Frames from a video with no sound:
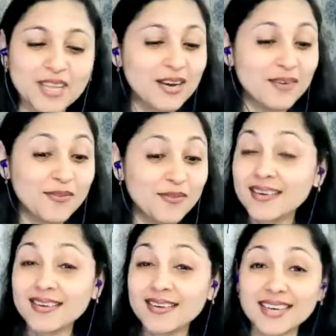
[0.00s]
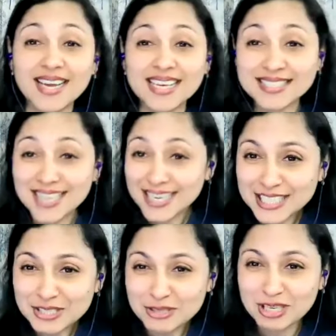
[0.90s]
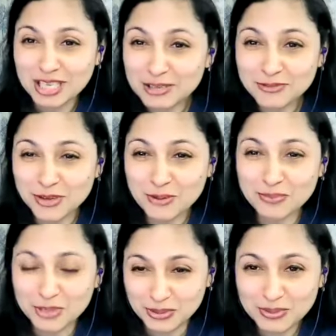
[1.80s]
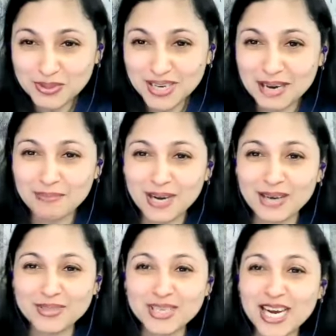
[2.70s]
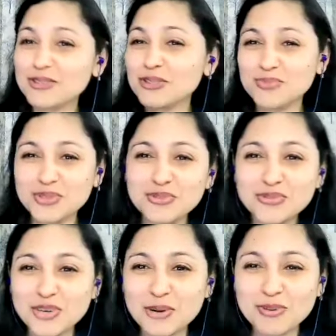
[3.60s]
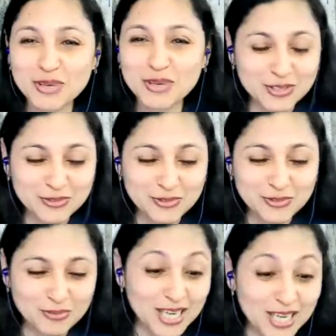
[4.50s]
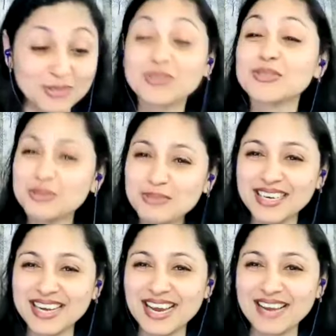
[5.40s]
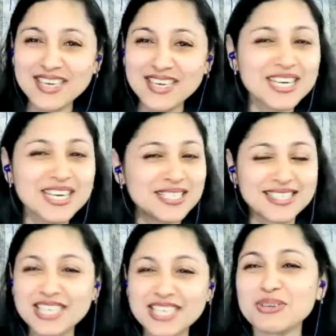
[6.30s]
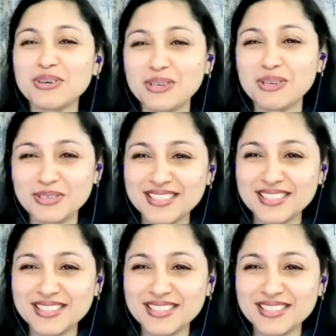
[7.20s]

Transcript: we are excited to hear from you about how to move from claustrophobia to scuba diving. Stage is all yours.